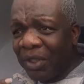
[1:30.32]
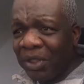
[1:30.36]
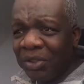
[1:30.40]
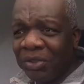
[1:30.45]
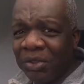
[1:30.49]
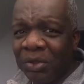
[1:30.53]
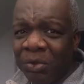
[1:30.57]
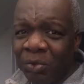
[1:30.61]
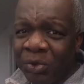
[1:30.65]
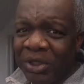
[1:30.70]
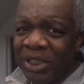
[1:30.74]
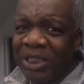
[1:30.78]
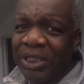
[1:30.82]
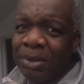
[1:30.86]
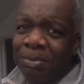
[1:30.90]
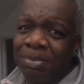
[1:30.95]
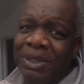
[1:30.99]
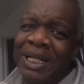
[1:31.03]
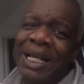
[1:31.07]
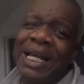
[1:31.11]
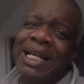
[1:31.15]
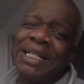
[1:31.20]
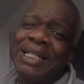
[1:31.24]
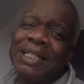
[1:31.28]
So really the
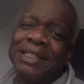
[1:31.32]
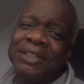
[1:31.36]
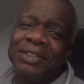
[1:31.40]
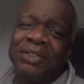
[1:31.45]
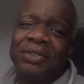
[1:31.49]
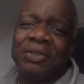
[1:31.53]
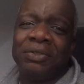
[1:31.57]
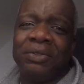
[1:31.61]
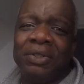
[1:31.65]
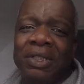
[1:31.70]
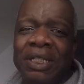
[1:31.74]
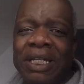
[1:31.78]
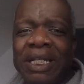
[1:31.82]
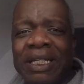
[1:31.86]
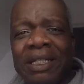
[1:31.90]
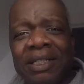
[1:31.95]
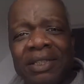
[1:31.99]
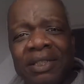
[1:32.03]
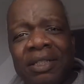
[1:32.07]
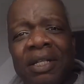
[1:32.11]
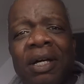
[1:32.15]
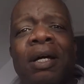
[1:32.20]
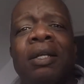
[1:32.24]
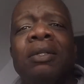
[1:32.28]
plan is to get
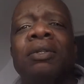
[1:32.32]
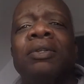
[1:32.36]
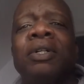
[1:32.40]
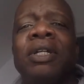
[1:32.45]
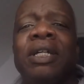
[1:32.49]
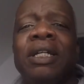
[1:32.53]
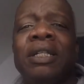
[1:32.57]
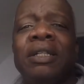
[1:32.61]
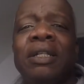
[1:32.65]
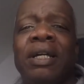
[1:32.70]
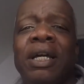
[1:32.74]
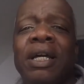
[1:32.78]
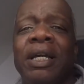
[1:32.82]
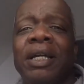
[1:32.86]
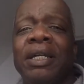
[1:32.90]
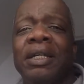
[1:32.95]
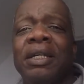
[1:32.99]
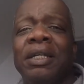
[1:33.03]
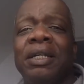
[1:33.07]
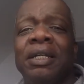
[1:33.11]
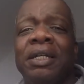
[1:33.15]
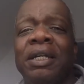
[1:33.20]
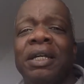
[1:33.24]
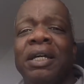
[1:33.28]
this car looking
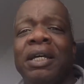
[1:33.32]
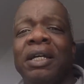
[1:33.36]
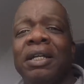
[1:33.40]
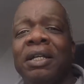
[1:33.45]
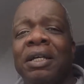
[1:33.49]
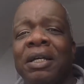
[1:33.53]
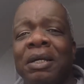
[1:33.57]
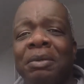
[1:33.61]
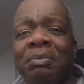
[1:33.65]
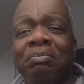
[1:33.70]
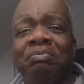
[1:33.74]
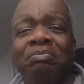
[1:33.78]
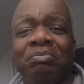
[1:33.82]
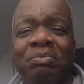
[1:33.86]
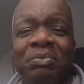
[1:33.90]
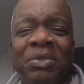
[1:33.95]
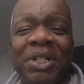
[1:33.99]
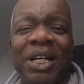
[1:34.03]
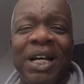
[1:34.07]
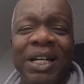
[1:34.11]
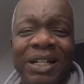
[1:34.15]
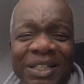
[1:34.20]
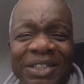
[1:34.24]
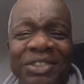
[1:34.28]
like
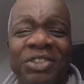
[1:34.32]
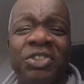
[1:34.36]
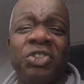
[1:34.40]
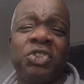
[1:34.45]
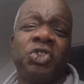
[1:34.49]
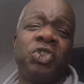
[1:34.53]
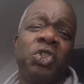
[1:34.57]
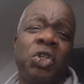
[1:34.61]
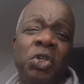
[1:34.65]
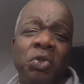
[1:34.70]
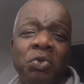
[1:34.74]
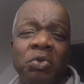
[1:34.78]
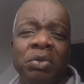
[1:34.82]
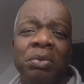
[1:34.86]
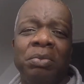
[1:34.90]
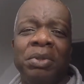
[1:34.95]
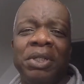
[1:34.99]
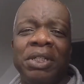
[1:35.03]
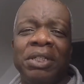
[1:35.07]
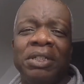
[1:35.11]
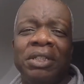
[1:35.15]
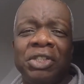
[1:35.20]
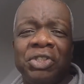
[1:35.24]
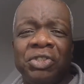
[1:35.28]
kind of showroom
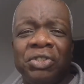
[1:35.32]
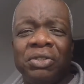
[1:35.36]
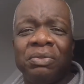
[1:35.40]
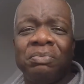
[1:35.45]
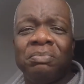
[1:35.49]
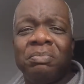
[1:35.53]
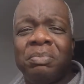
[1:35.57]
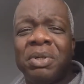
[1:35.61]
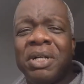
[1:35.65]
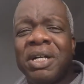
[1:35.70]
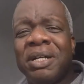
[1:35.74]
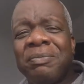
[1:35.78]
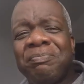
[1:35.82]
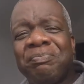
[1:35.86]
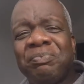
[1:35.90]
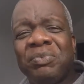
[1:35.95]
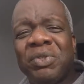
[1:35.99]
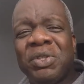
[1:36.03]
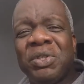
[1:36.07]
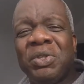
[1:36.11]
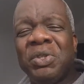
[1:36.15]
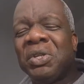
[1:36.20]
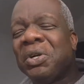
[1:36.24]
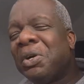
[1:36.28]
condition, but
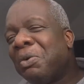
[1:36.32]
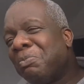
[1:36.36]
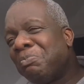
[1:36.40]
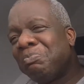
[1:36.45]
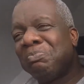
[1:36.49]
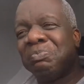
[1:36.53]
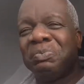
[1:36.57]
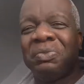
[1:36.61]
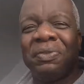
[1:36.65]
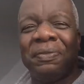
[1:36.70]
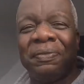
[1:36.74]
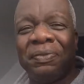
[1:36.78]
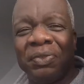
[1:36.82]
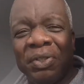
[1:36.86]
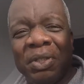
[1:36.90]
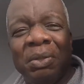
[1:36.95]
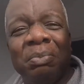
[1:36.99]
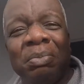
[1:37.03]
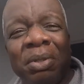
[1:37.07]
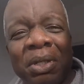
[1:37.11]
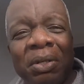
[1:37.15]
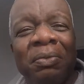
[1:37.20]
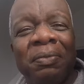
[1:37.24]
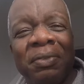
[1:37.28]
not fully
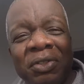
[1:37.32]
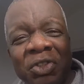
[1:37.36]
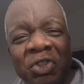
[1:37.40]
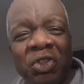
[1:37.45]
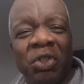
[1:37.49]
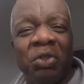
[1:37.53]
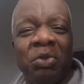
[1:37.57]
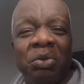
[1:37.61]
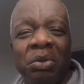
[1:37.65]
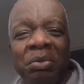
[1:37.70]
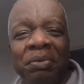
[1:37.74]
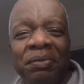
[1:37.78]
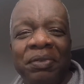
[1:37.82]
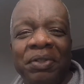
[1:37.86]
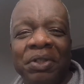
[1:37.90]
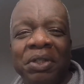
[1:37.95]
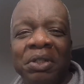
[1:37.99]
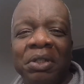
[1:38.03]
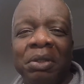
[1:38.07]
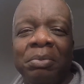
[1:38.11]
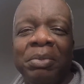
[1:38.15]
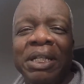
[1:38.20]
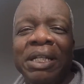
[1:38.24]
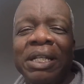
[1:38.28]
blown showroom, if you
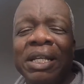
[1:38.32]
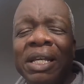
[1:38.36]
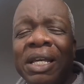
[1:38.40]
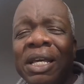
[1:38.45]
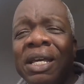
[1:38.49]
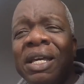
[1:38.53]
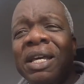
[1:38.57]
know what I mean.